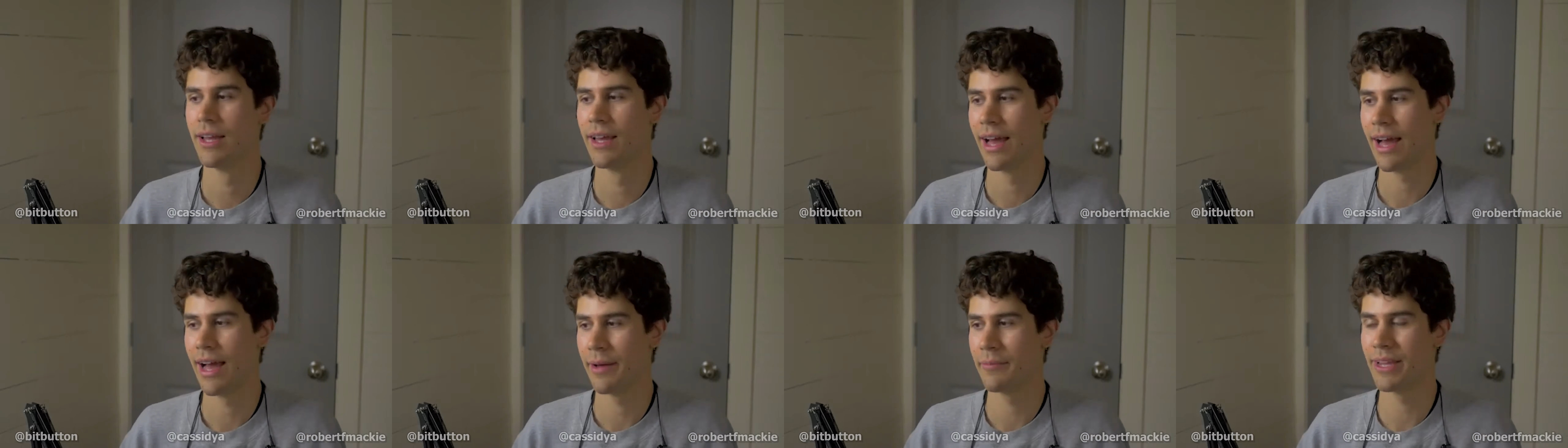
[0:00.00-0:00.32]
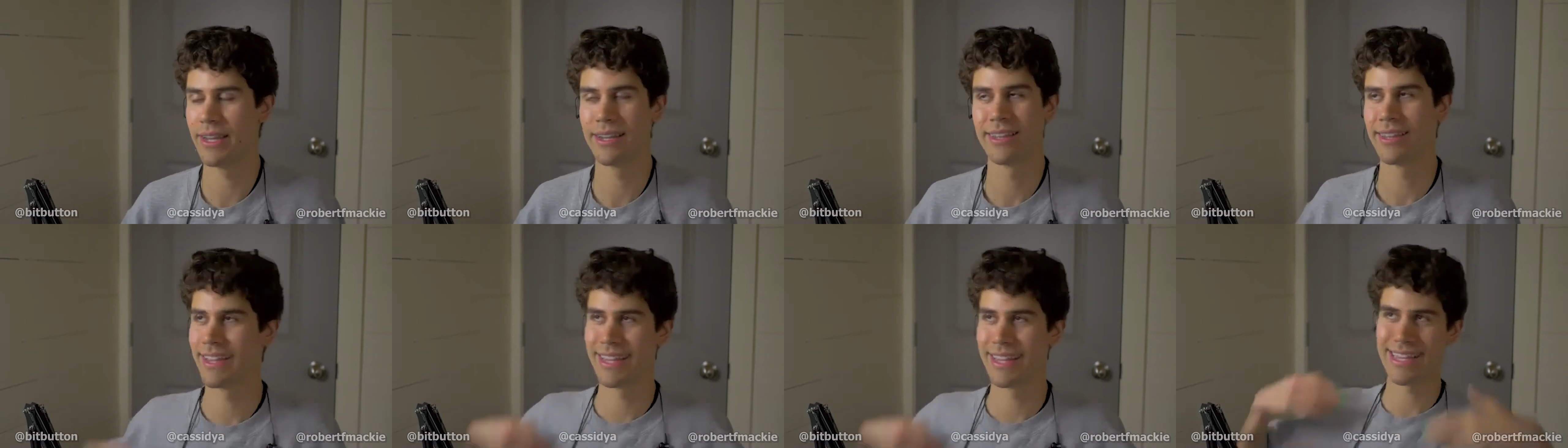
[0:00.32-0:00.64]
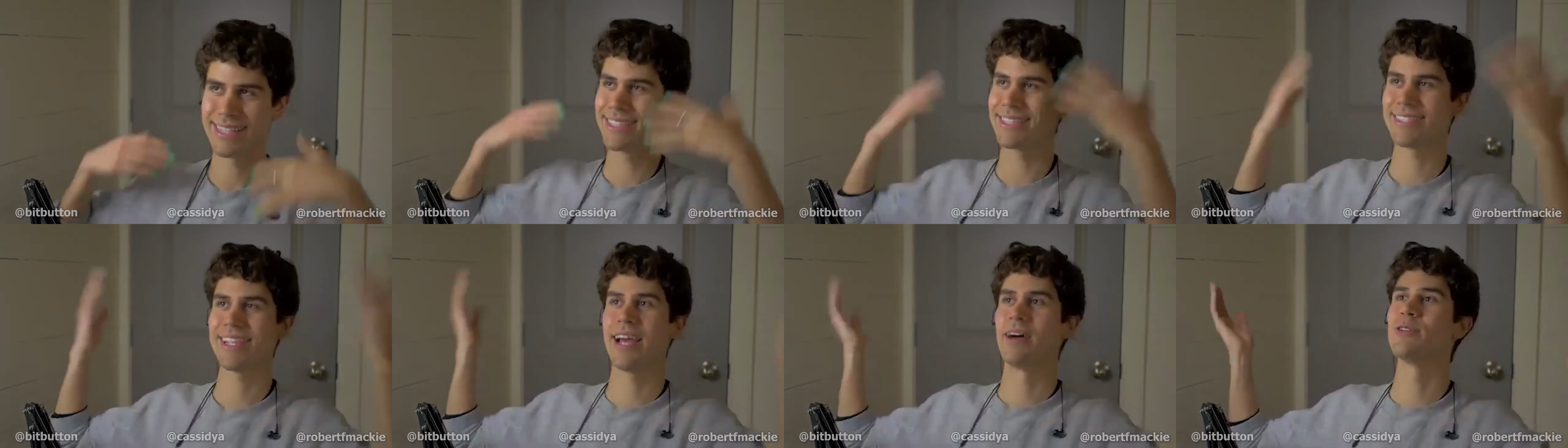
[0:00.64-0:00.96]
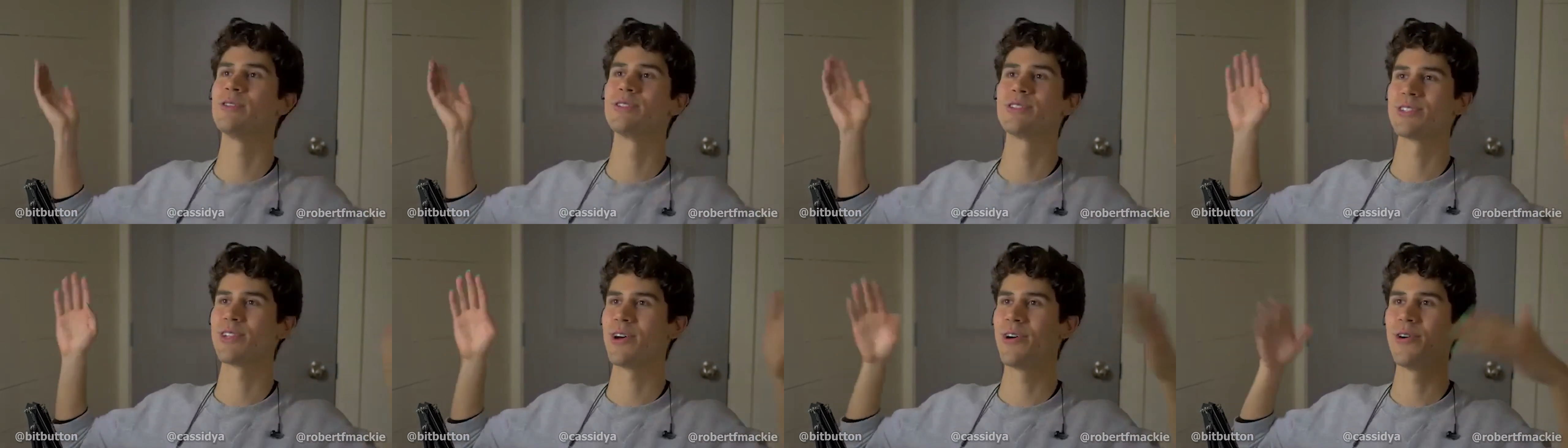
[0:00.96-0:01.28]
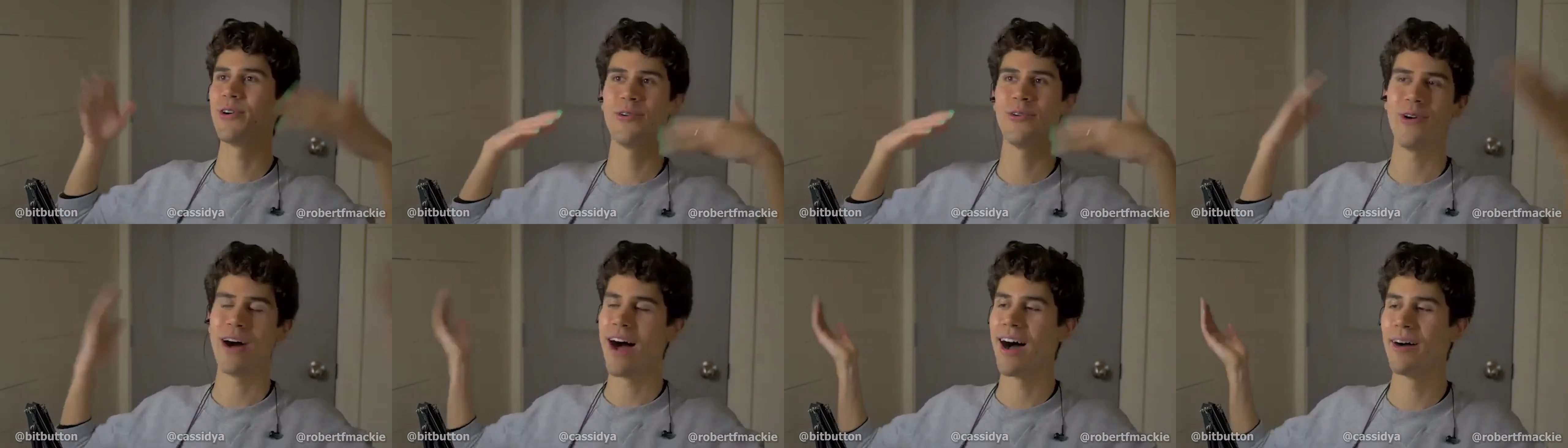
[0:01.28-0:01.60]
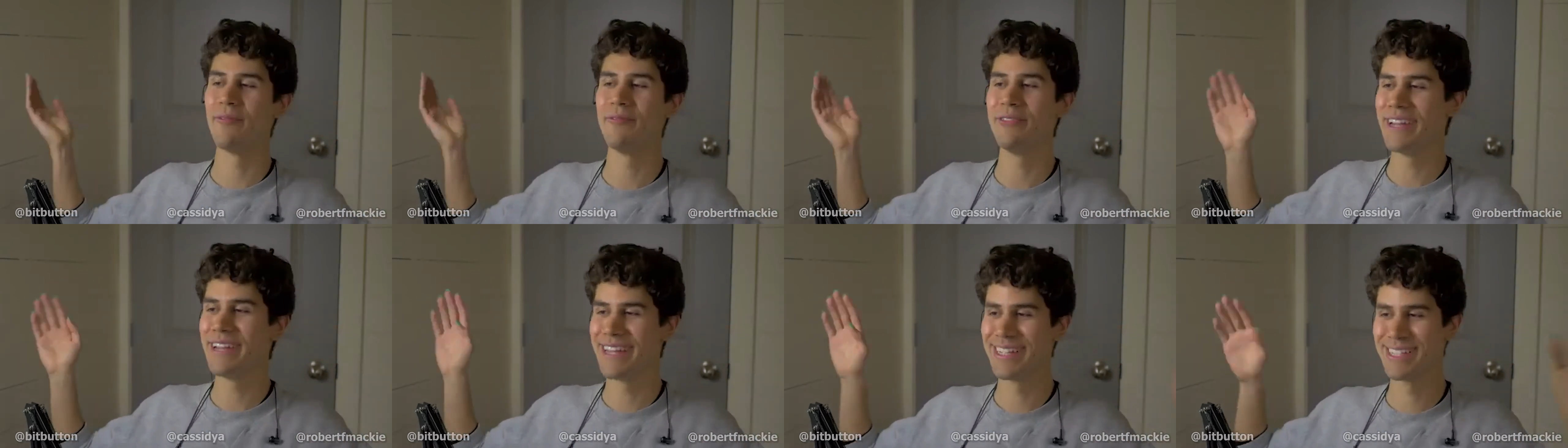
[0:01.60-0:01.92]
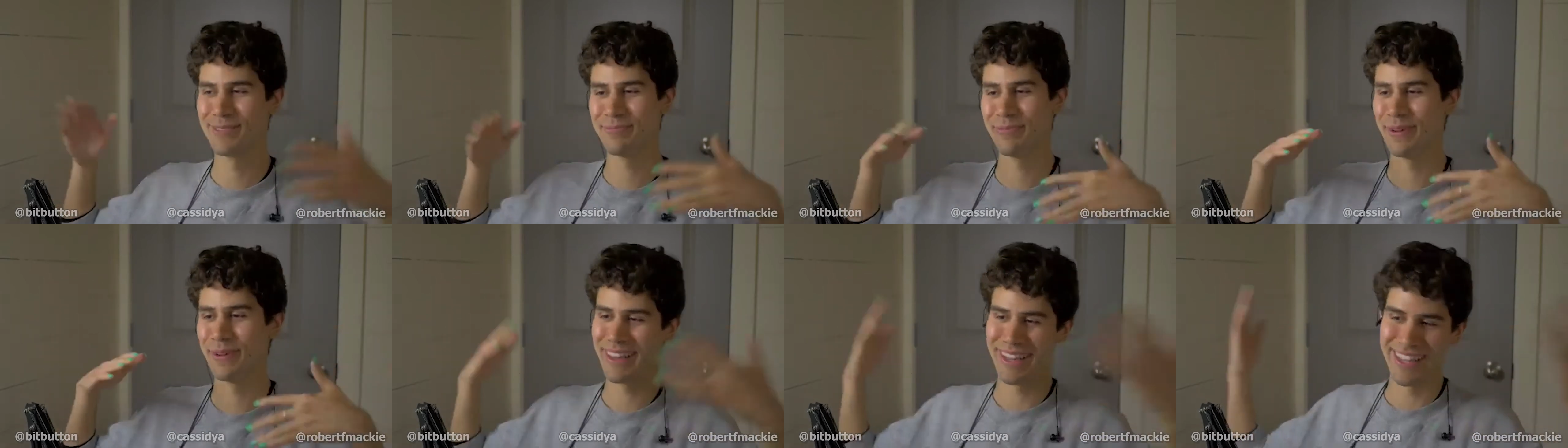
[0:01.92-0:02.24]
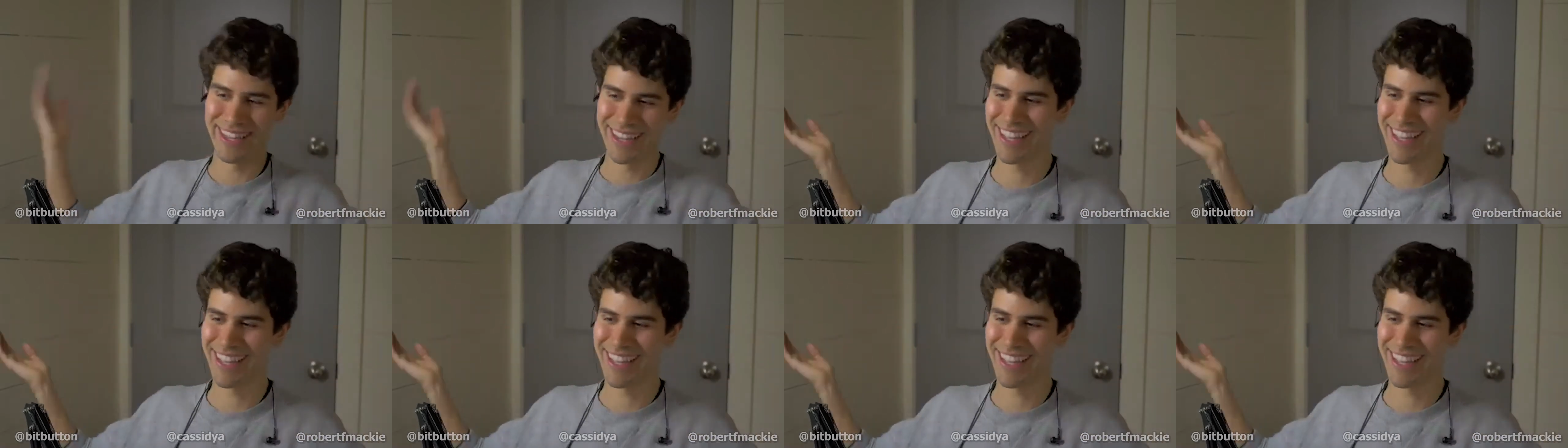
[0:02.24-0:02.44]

I mean, like, it sounds so obvious, but like,